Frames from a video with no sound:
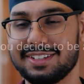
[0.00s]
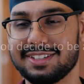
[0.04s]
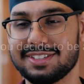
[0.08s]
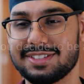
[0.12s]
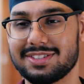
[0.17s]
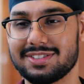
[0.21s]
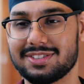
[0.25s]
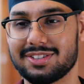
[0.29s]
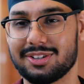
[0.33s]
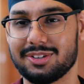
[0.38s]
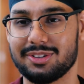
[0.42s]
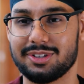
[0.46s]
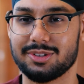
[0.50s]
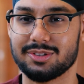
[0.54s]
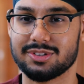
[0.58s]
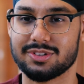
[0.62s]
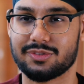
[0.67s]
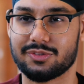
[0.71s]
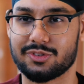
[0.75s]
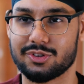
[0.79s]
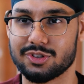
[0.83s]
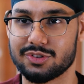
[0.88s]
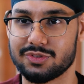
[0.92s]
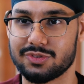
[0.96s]
necessarily as
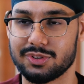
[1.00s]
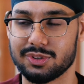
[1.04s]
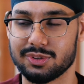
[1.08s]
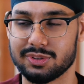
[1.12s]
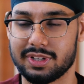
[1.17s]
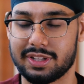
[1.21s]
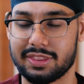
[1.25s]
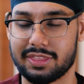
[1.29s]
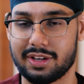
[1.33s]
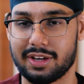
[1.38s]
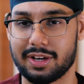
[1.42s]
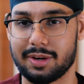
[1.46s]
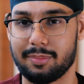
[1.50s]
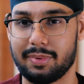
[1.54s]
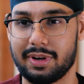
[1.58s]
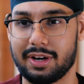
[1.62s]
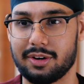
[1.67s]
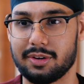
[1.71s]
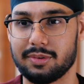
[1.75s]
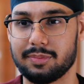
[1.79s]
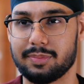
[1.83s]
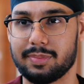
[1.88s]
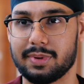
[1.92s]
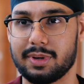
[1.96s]
the first field I thought
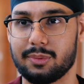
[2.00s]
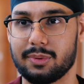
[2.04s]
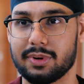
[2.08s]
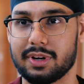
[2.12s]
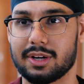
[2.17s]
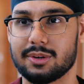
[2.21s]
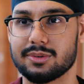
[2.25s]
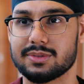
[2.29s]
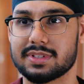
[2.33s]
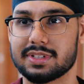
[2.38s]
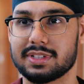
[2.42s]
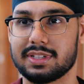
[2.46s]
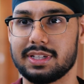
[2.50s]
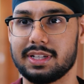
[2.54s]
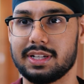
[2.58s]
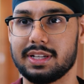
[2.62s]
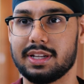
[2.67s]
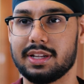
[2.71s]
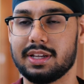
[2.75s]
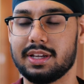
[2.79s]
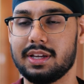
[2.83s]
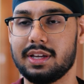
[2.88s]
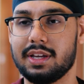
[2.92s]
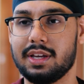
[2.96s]
about, but when I was
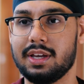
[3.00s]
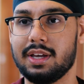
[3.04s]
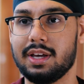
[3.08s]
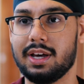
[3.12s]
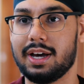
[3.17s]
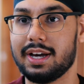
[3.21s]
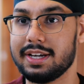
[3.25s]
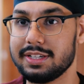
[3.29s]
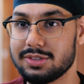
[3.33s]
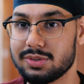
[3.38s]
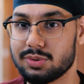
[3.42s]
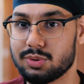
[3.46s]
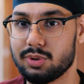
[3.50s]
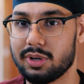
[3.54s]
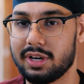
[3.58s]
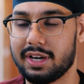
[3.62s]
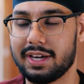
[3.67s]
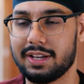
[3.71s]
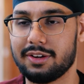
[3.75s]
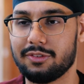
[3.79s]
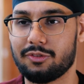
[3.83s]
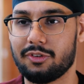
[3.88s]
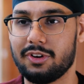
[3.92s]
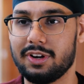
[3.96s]
in high school,
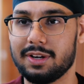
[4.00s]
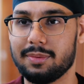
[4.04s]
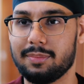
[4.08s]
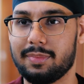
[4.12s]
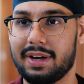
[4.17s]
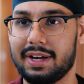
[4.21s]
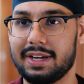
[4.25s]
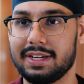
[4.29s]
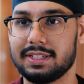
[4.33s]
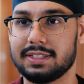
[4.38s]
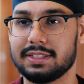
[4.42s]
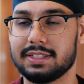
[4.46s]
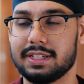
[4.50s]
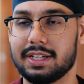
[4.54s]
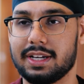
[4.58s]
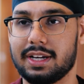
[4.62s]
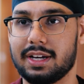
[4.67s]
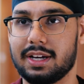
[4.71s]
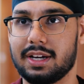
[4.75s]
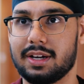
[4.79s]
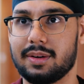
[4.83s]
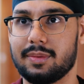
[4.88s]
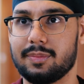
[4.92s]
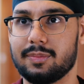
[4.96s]
I had a friend of mine
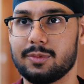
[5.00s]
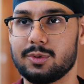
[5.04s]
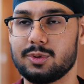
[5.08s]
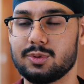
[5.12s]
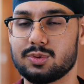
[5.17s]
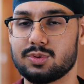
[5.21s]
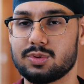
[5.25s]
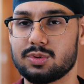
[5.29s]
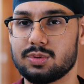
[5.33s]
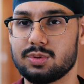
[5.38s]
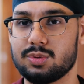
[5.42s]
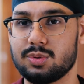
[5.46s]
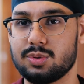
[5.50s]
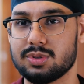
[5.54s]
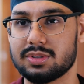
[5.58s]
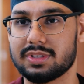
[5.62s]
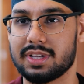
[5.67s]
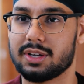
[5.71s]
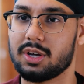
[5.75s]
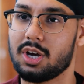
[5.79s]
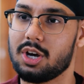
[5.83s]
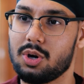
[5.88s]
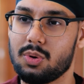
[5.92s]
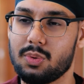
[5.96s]
who was
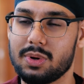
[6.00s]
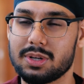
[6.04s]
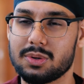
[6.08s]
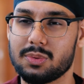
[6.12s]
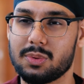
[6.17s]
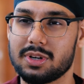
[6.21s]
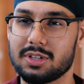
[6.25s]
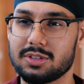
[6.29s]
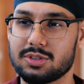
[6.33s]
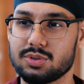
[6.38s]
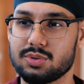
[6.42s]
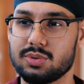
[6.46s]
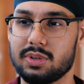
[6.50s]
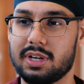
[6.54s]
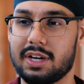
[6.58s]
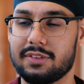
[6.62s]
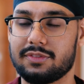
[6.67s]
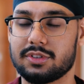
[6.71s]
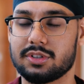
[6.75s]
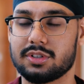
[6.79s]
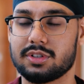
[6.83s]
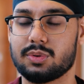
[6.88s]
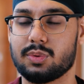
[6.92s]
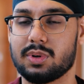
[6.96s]
like, "Oh, what do you want to do
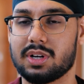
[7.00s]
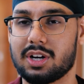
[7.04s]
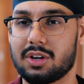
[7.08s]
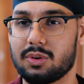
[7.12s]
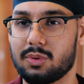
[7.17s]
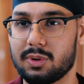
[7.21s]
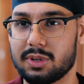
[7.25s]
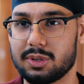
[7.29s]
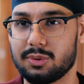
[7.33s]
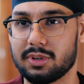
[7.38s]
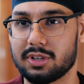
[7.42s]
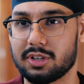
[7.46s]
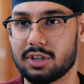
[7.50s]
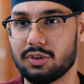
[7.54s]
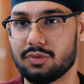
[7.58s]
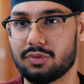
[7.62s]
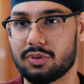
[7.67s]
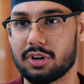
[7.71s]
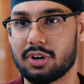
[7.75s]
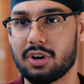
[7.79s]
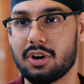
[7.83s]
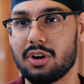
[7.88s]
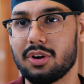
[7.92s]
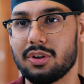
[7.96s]
after? What do you want to go
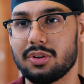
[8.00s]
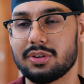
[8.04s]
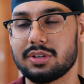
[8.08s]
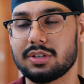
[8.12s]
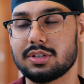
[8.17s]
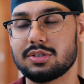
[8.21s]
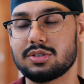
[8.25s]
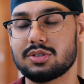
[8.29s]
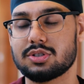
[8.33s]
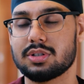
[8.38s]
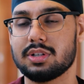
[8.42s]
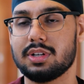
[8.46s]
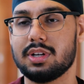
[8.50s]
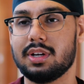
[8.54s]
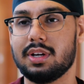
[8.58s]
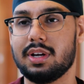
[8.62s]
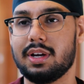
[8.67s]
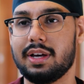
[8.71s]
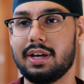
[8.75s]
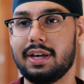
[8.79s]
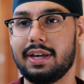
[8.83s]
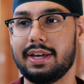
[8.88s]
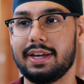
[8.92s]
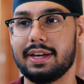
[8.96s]
for college?"
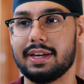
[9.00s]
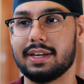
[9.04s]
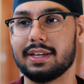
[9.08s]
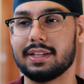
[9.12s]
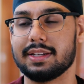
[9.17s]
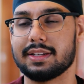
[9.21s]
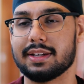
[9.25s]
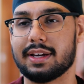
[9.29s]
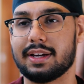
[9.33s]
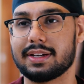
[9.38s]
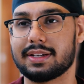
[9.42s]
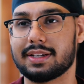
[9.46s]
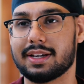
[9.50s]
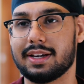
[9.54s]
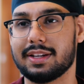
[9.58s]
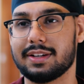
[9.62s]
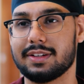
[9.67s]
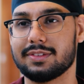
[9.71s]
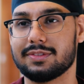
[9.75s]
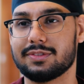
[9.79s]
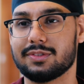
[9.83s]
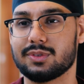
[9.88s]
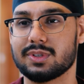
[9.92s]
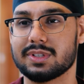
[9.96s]
And I
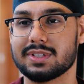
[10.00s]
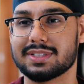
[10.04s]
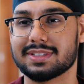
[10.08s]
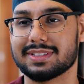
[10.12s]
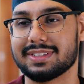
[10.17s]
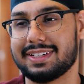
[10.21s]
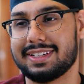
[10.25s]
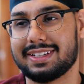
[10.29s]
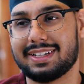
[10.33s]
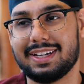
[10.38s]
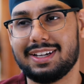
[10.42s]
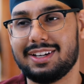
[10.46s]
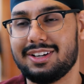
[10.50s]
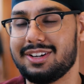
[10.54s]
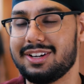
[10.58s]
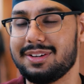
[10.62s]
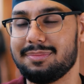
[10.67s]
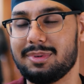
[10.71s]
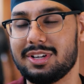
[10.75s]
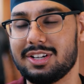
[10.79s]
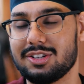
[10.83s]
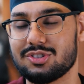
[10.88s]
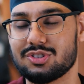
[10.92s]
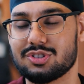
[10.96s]
kind of was like,
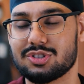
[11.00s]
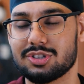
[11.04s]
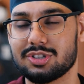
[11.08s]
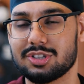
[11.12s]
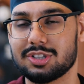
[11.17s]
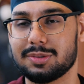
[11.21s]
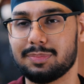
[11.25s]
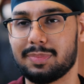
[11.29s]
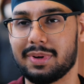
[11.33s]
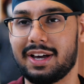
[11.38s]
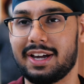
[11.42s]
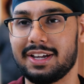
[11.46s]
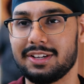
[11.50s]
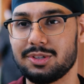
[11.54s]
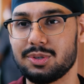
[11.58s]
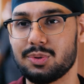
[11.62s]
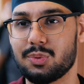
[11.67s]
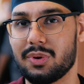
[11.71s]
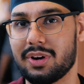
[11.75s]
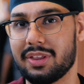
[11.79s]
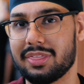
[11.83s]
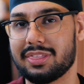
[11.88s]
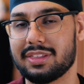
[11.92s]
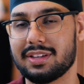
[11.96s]
"I'm not sure," but I knew
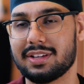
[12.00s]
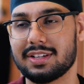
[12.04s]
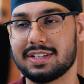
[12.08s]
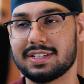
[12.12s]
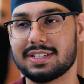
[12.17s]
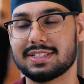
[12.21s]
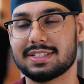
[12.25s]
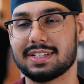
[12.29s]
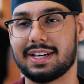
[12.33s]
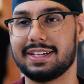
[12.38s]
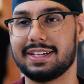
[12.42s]
one thing is